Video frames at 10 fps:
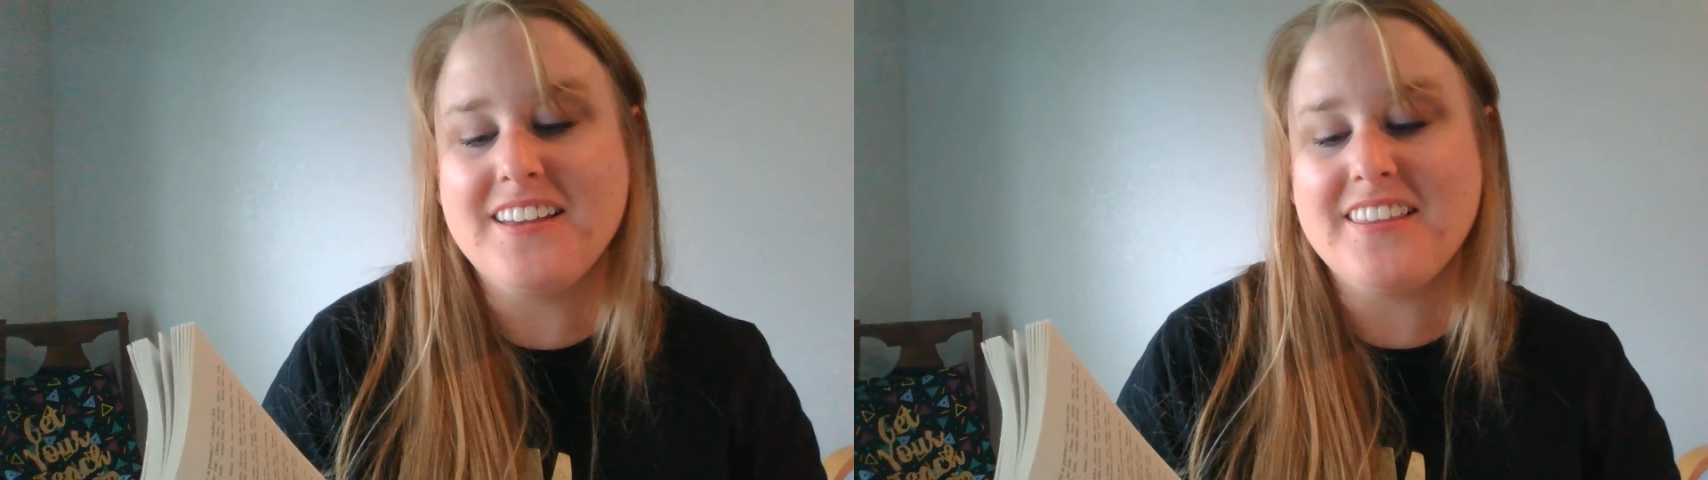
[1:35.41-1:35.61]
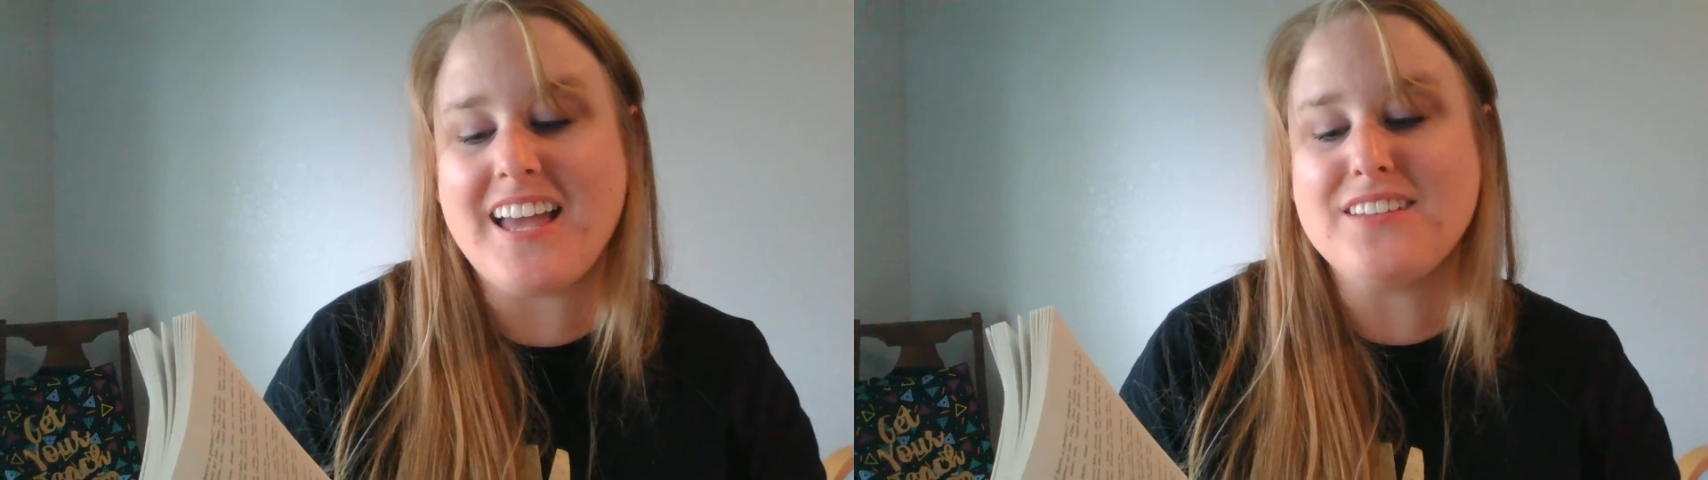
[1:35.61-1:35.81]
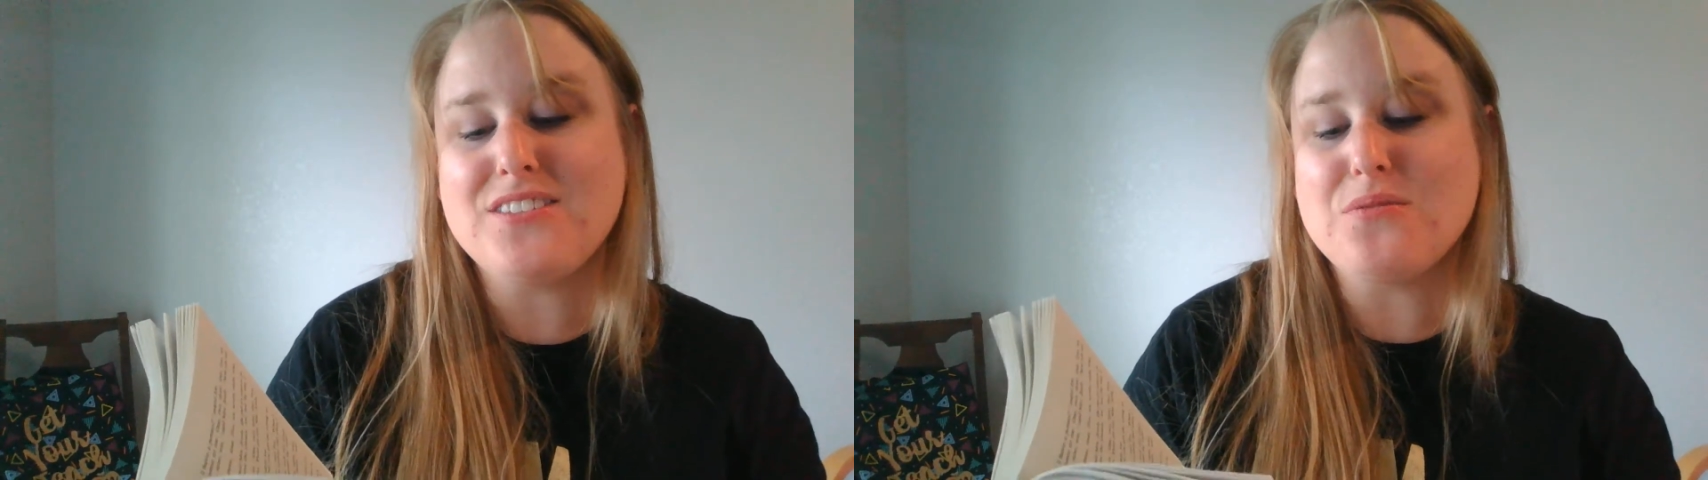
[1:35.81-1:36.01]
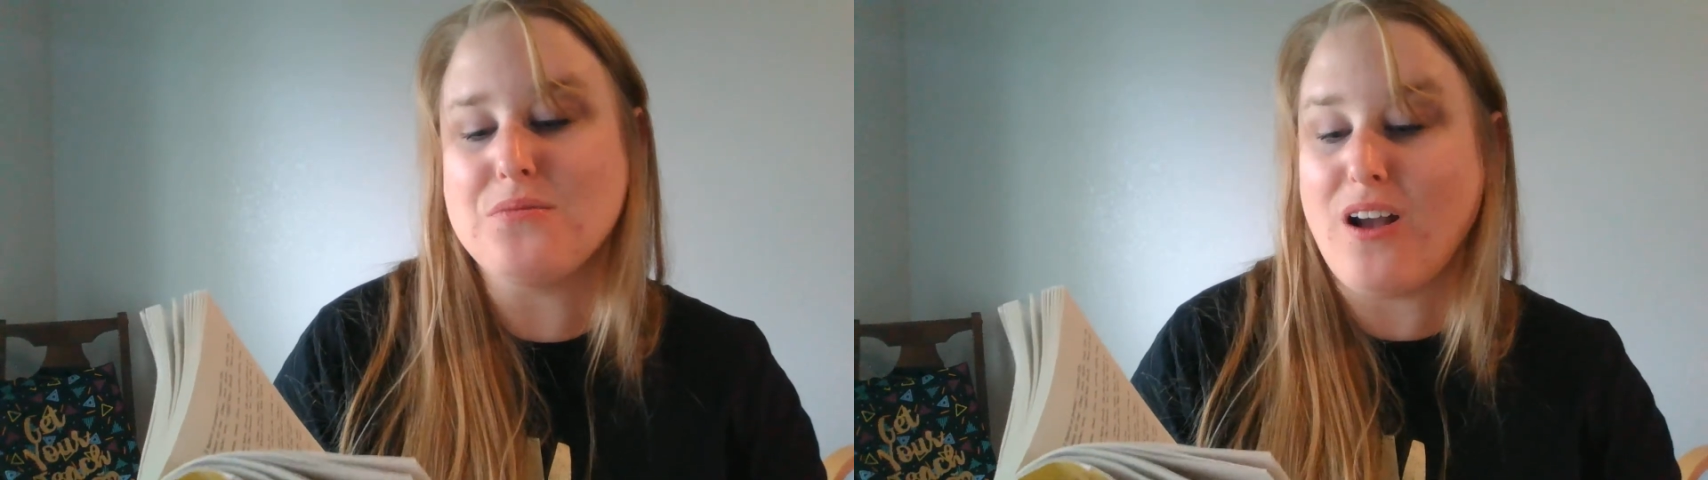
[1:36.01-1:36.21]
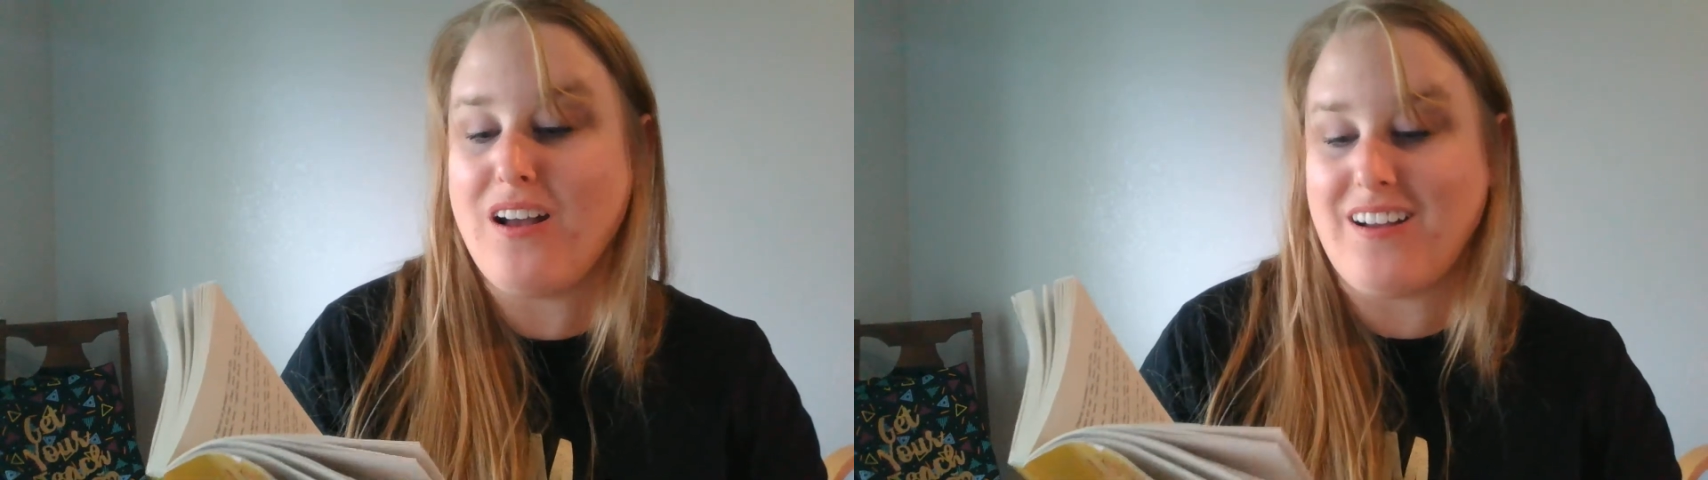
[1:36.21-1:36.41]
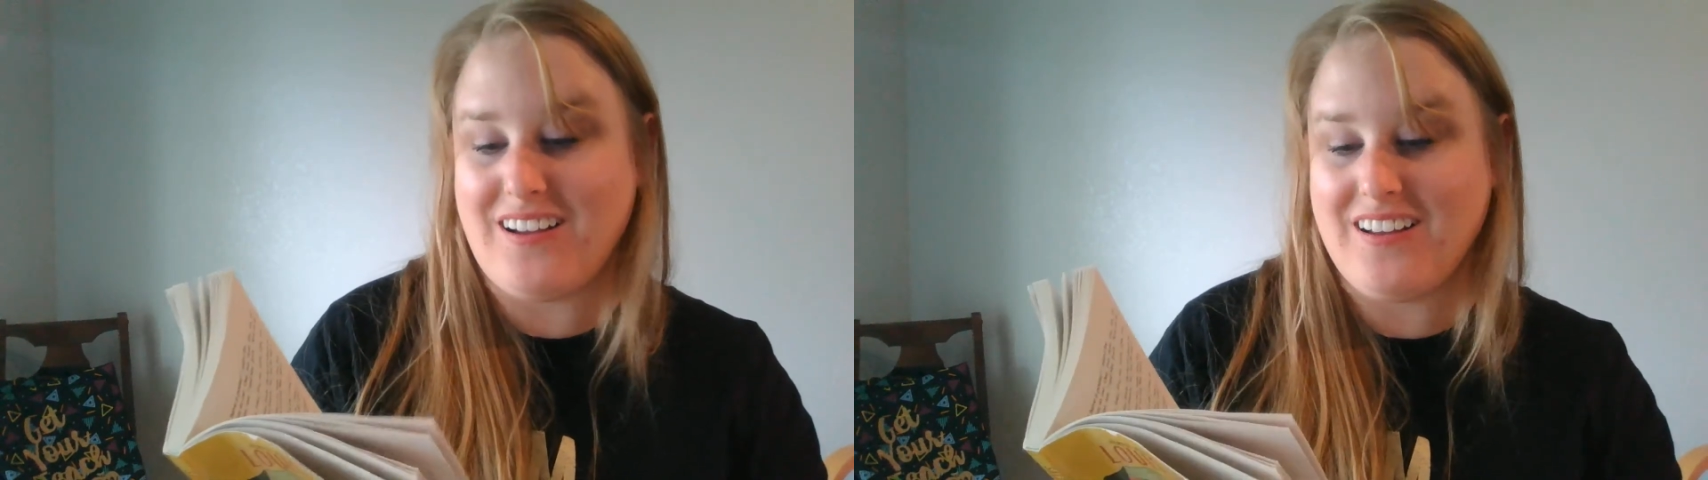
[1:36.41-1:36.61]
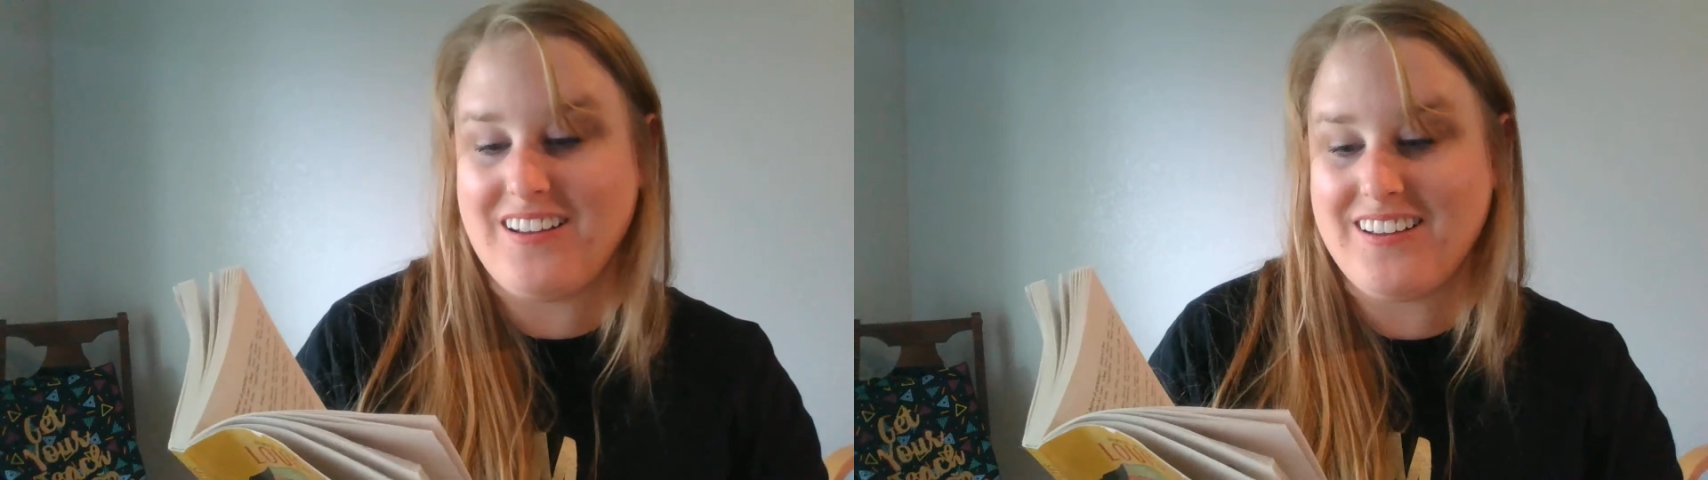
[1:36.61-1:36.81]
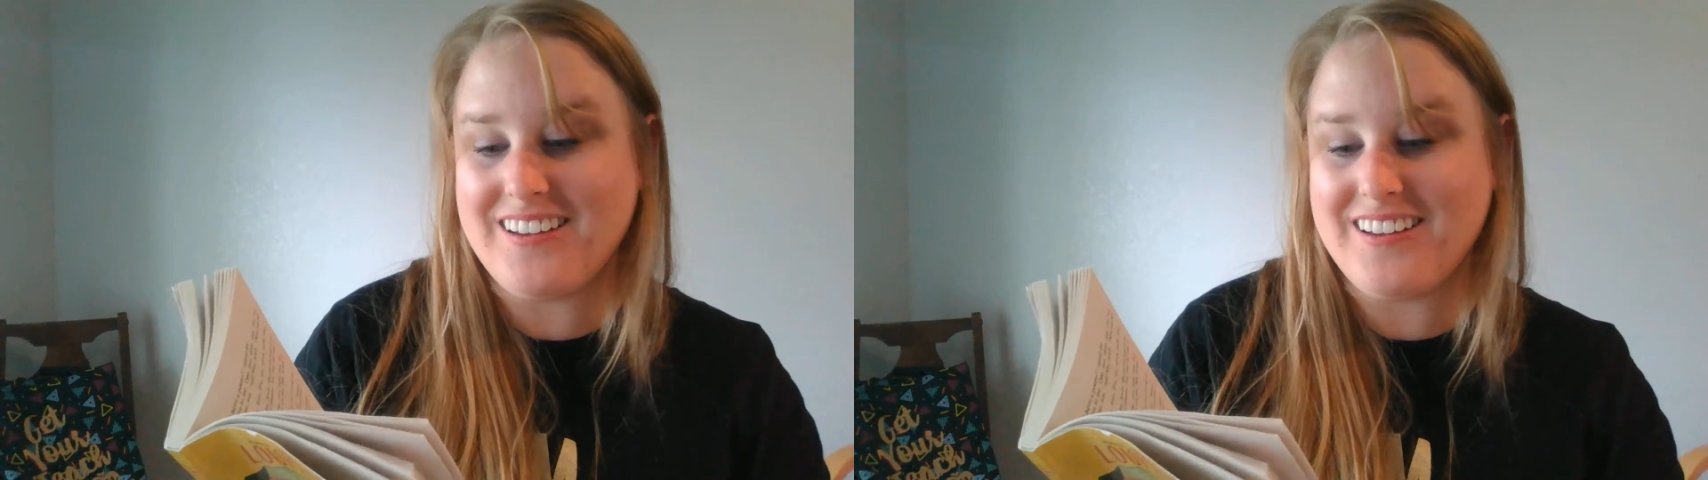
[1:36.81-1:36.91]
"That's wrong,"